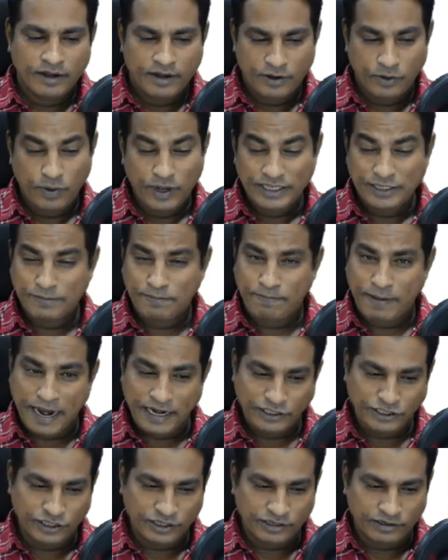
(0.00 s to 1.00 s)
Now, what's
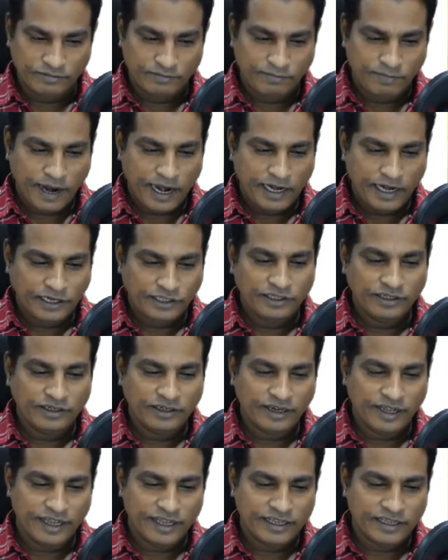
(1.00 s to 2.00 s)
passion?
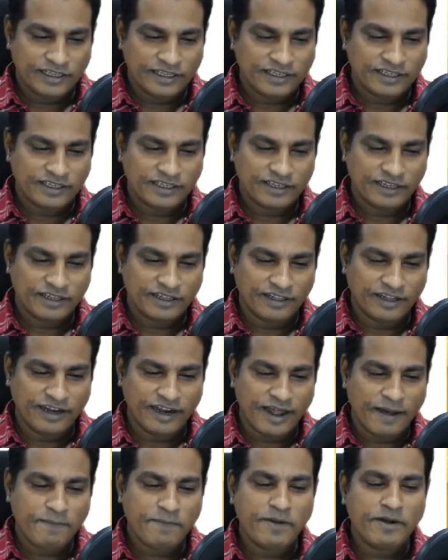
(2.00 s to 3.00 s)
Passion is the
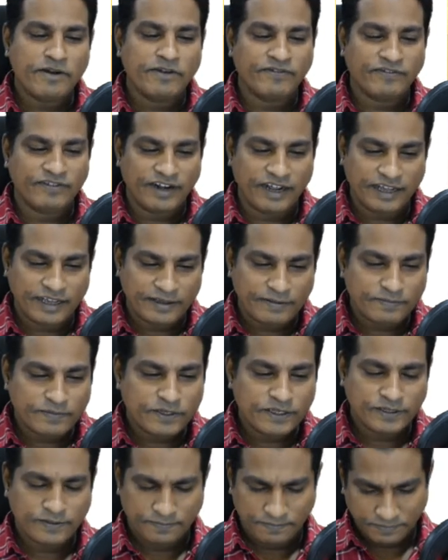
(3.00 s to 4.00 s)
number of
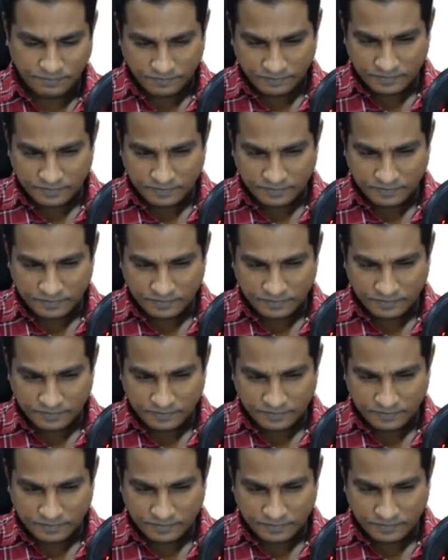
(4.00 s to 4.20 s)
times